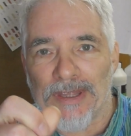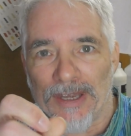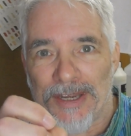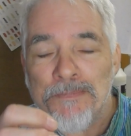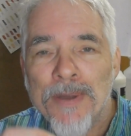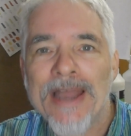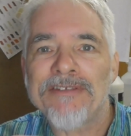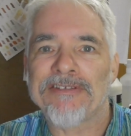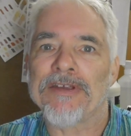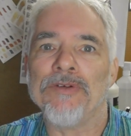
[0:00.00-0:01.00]
an
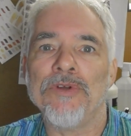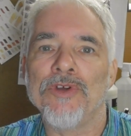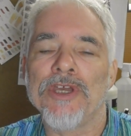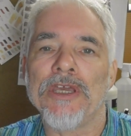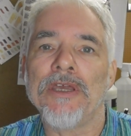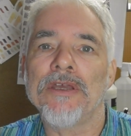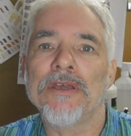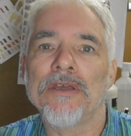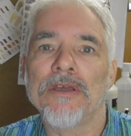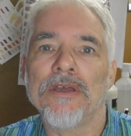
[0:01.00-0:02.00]
impasto looking
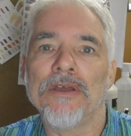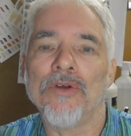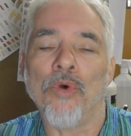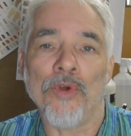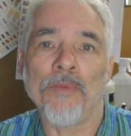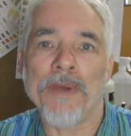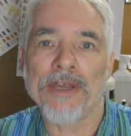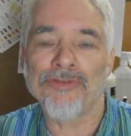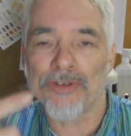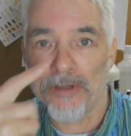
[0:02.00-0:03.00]
oil
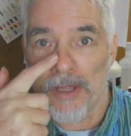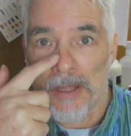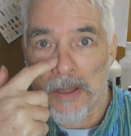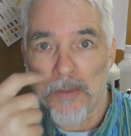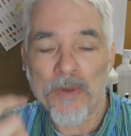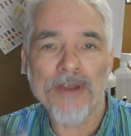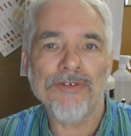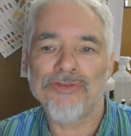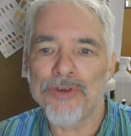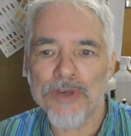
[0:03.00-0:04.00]
pastel,
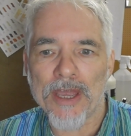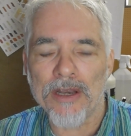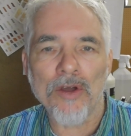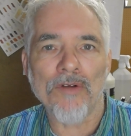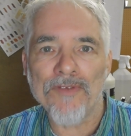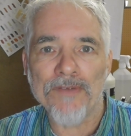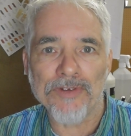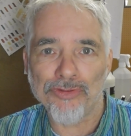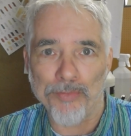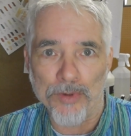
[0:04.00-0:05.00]
whereas you get a lot of other
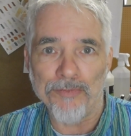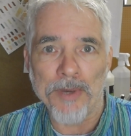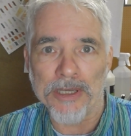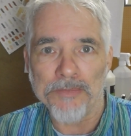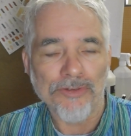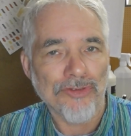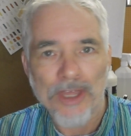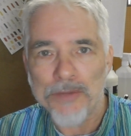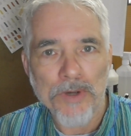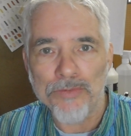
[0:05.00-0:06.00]
smooth papers,
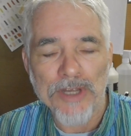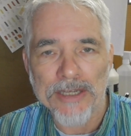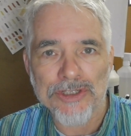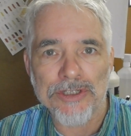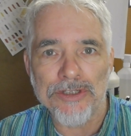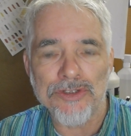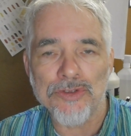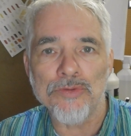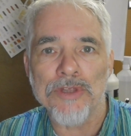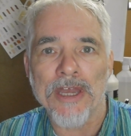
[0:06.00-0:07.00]
they won't actually
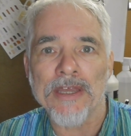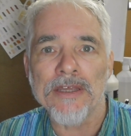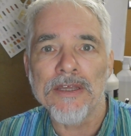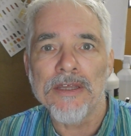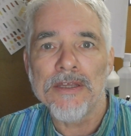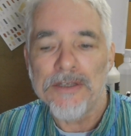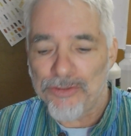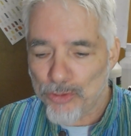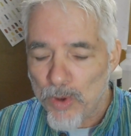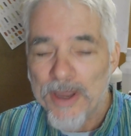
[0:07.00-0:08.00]
do that.
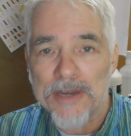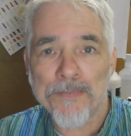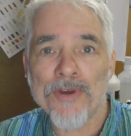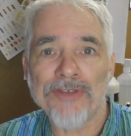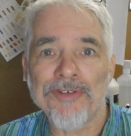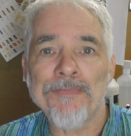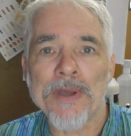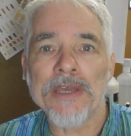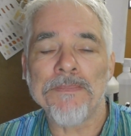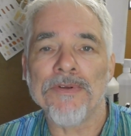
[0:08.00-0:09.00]
It's quite an impressive
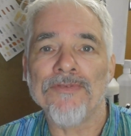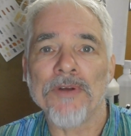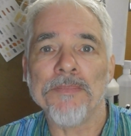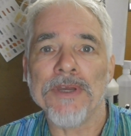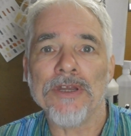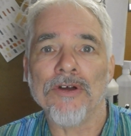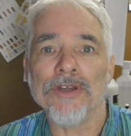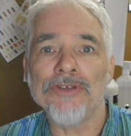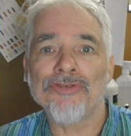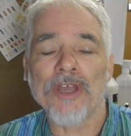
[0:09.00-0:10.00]
paper, if I'm being
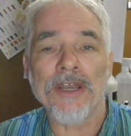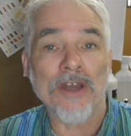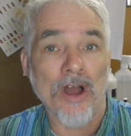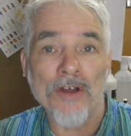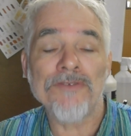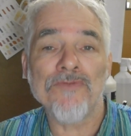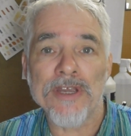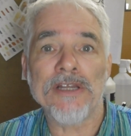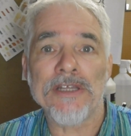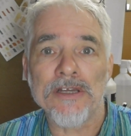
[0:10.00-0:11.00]
honest, and I
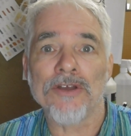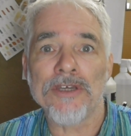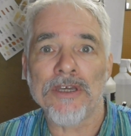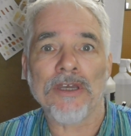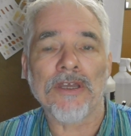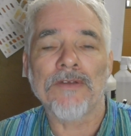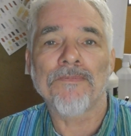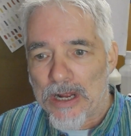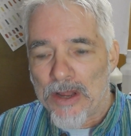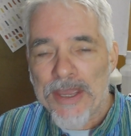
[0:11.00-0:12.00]
really like it.
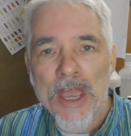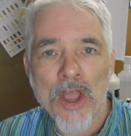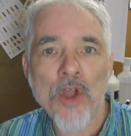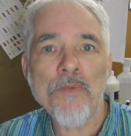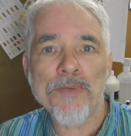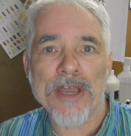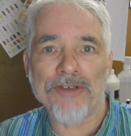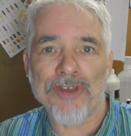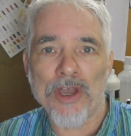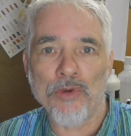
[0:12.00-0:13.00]
I hope that
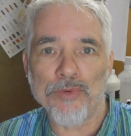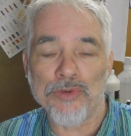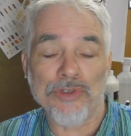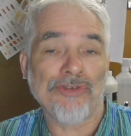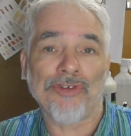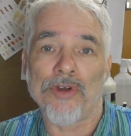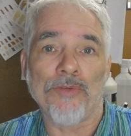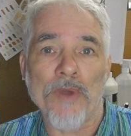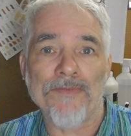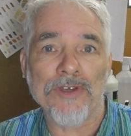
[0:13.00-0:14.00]
has helped you
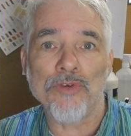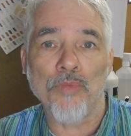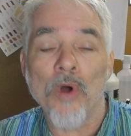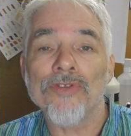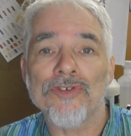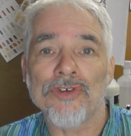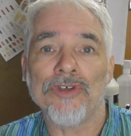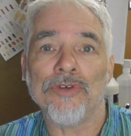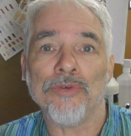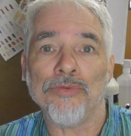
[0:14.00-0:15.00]
decide whether you want to
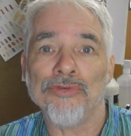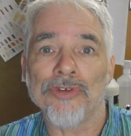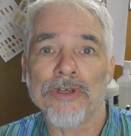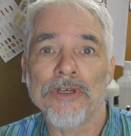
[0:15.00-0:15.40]
use